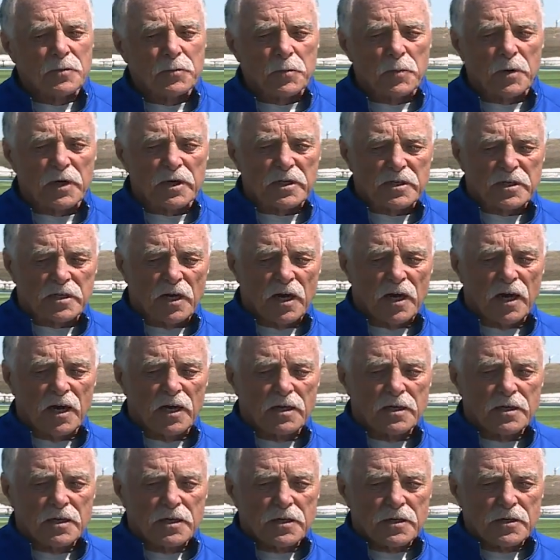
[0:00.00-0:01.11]
but uh,
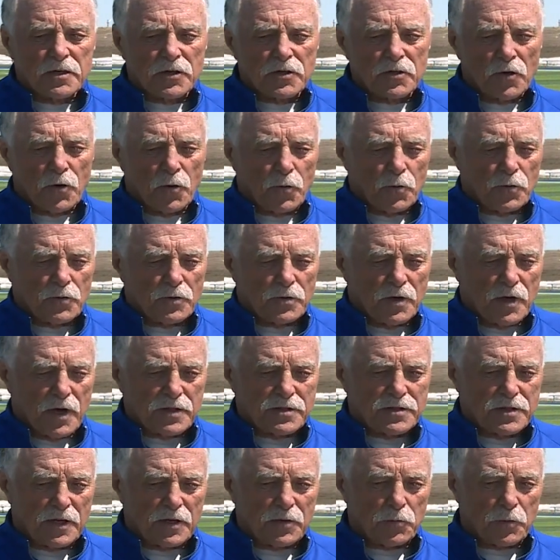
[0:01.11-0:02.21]
you know, I
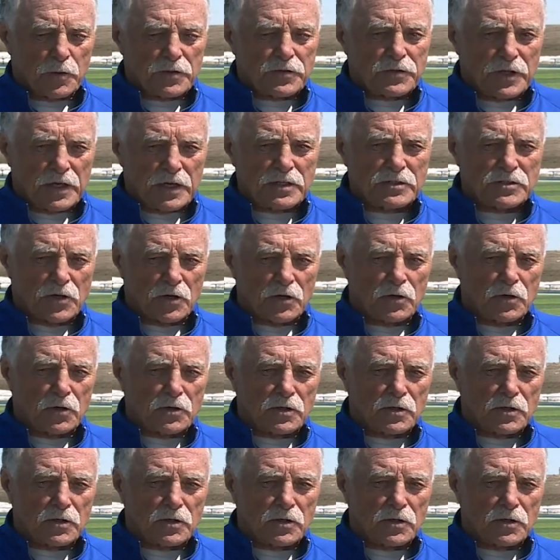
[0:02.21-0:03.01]
think when things are